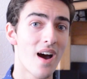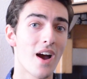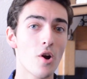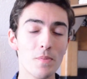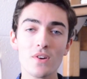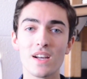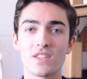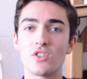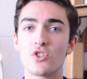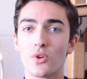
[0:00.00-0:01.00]
I hope you
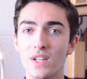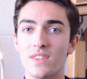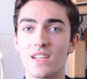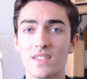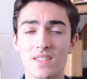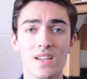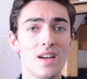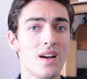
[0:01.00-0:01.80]
guys enjoyed this.